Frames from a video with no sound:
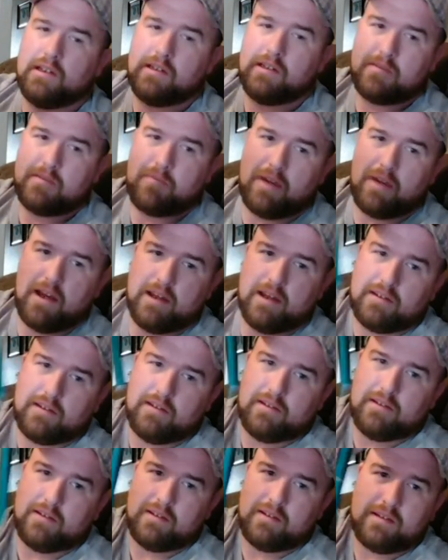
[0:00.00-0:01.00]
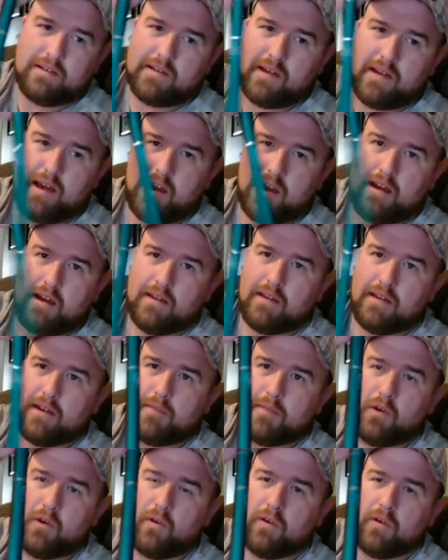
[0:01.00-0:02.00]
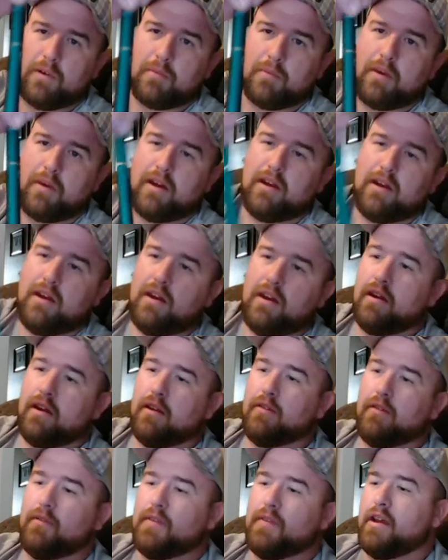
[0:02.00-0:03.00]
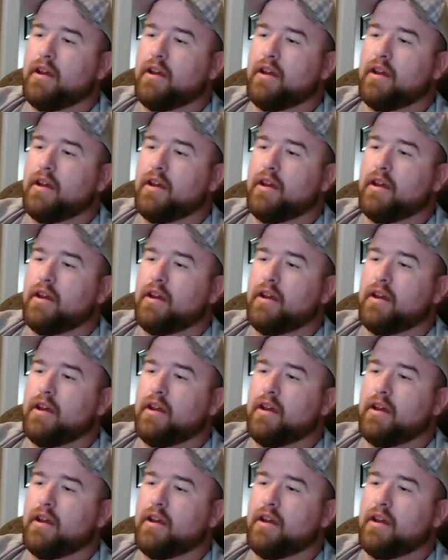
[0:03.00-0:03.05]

it's about this guy that I'm holding in my hand.